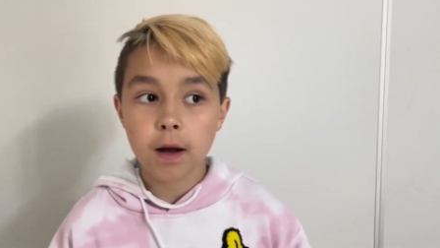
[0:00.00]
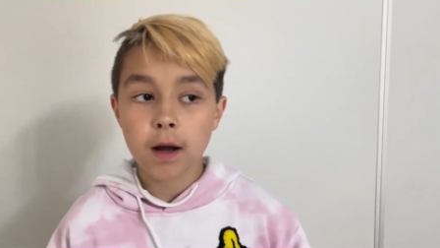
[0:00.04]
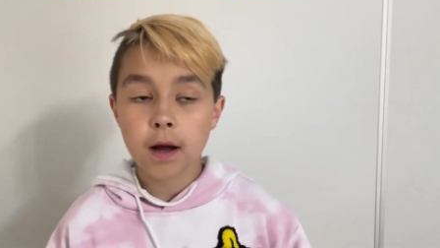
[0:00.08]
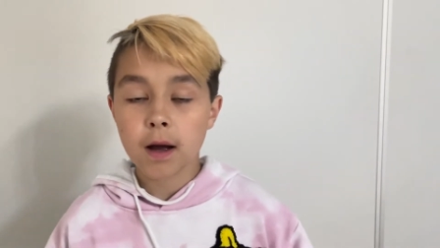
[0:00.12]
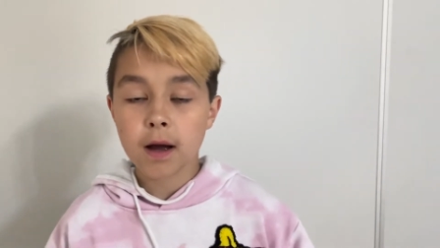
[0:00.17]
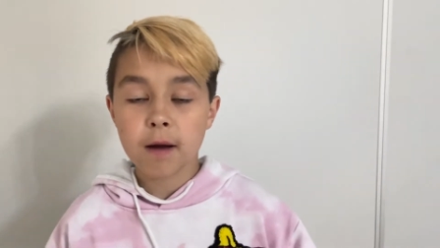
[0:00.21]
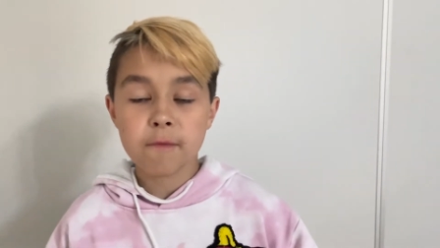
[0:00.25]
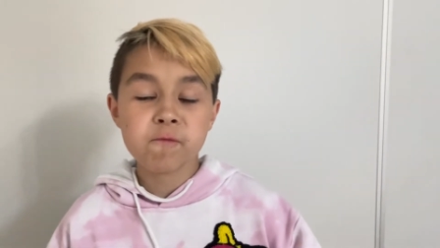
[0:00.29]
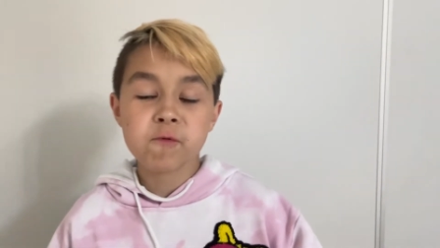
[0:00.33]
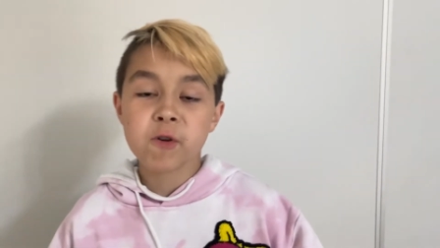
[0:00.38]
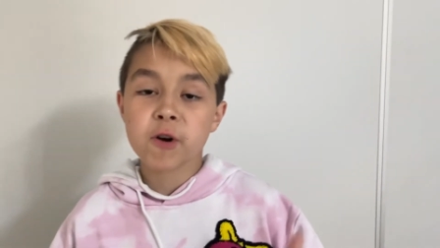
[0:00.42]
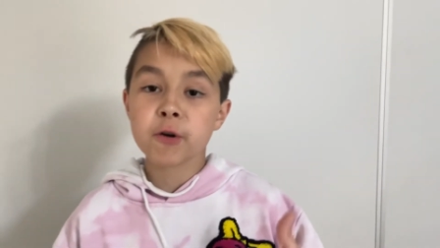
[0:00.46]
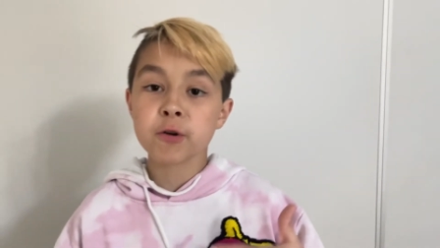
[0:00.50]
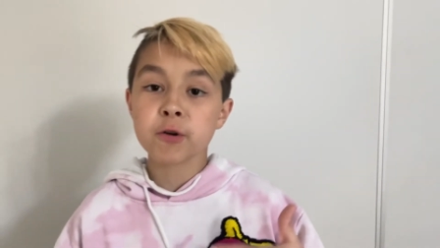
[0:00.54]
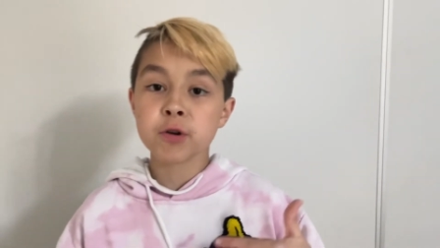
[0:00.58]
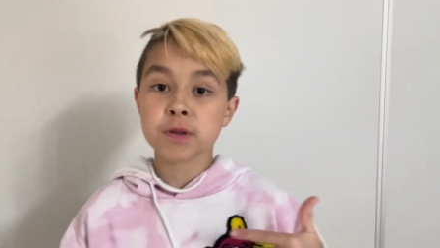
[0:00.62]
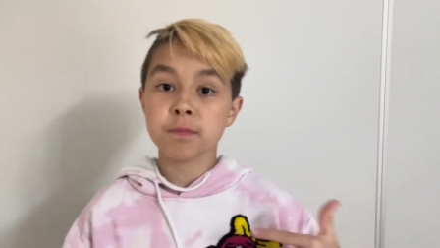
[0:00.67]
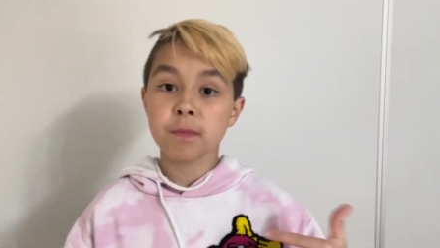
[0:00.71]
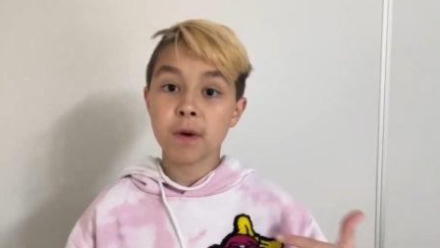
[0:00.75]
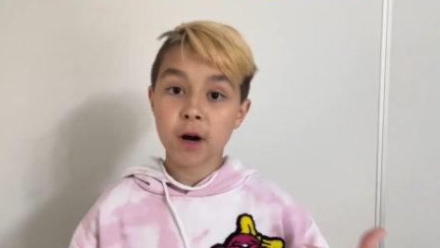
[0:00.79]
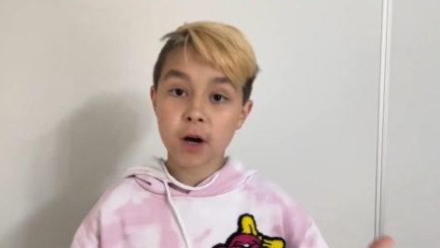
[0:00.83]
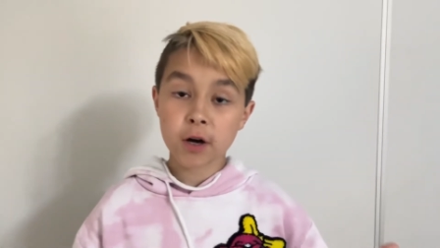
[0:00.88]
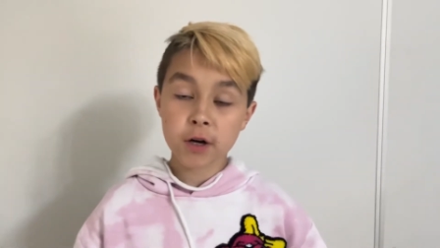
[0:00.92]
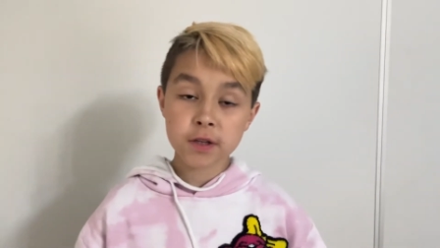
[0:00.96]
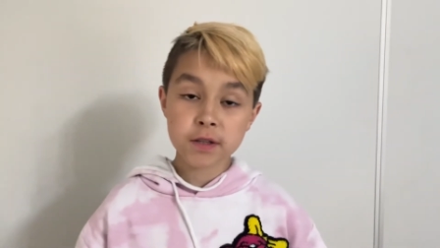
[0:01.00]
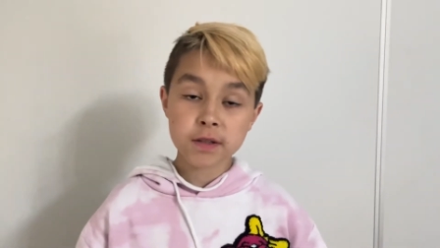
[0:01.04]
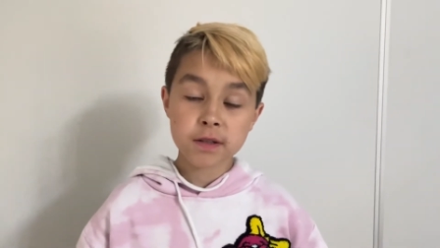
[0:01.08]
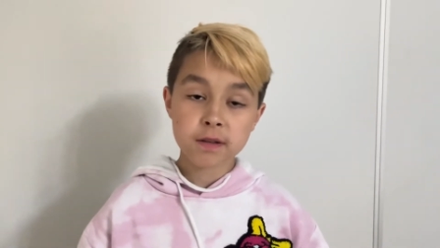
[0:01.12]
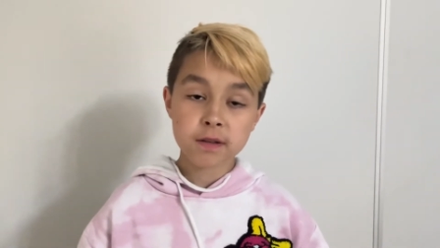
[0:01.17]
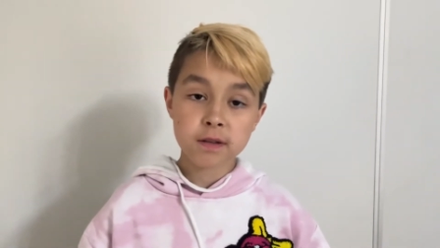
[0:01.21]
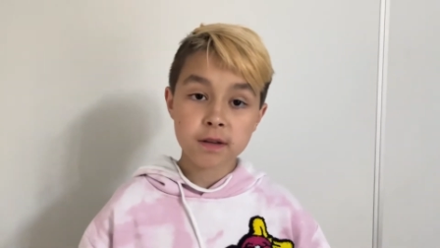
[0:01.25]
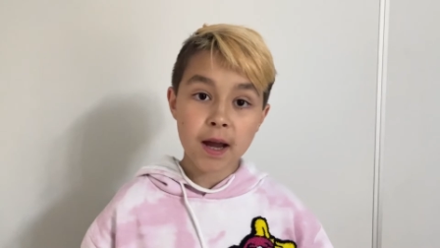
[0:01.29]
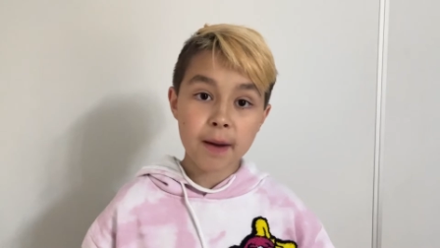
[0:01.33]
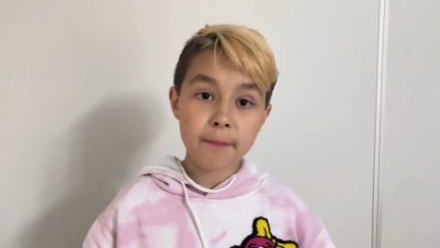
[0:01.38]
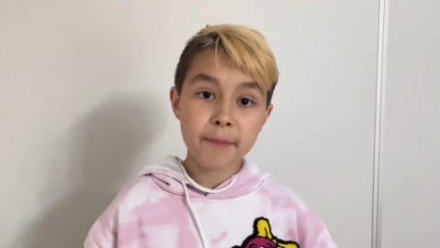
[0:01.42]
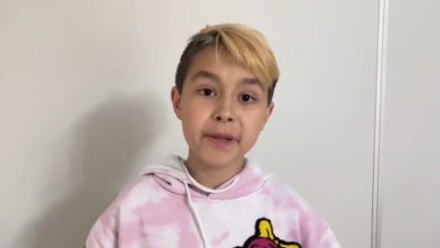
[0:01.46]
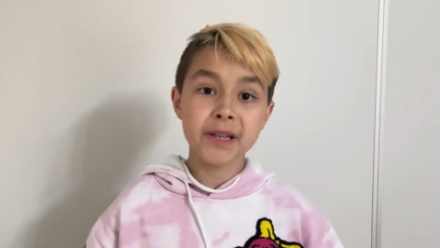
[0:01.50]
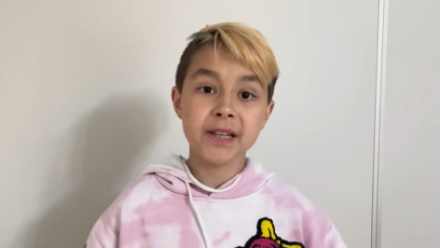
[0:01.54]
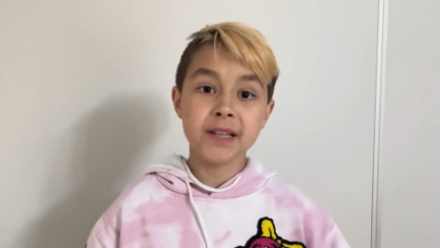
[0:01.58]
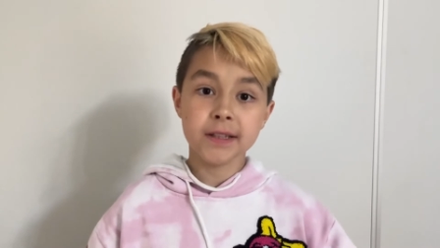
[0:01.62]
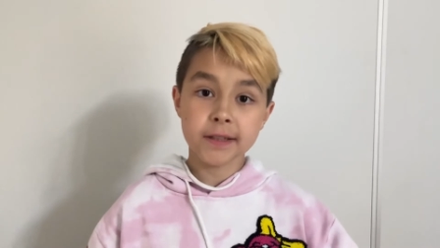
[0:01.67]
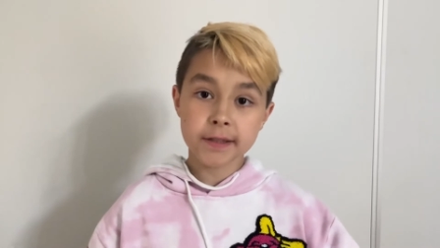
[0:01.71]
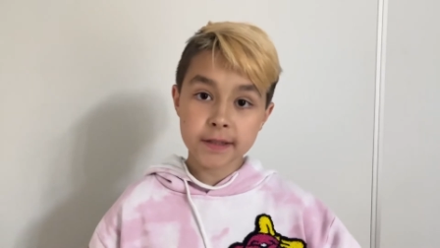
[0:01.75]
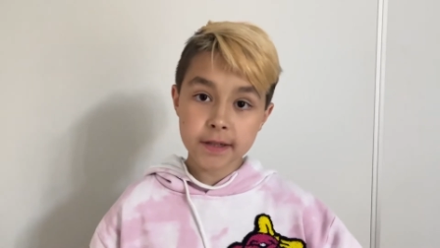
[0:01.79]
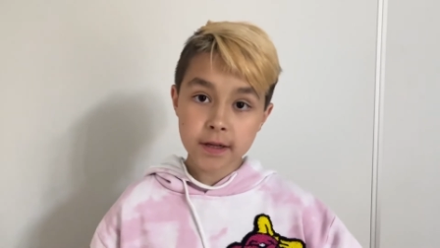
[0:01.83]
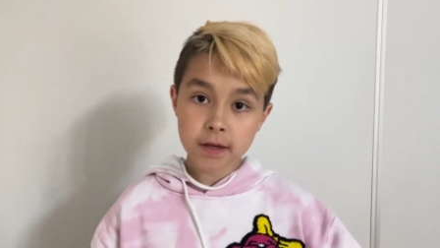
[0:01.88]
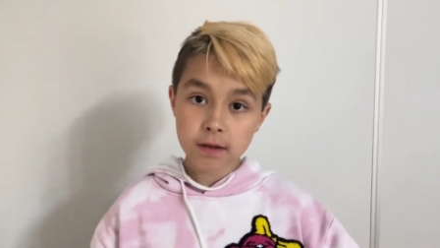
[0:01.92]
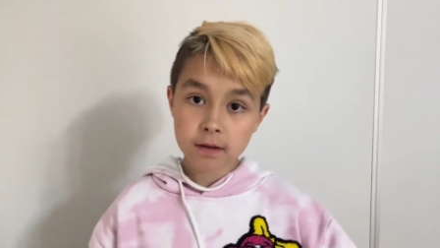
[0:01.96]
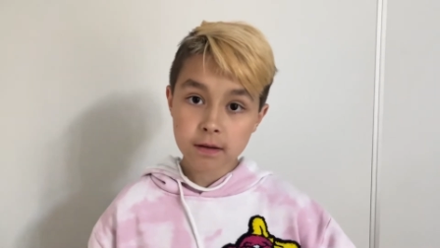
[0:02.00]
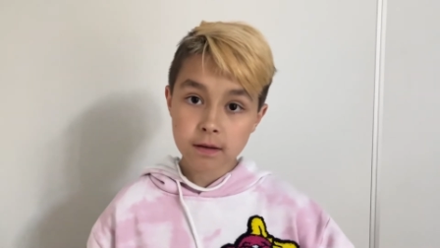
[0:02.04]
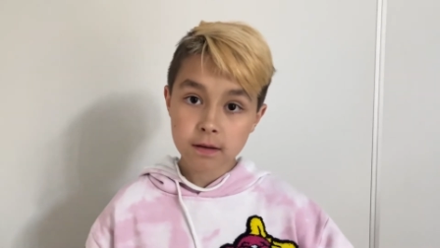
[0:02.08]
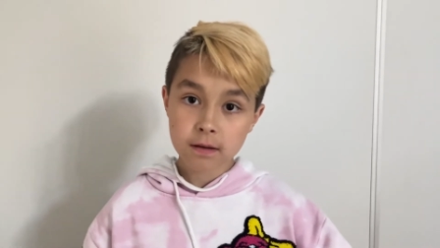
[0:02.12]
I'm very smart. I'm a leader.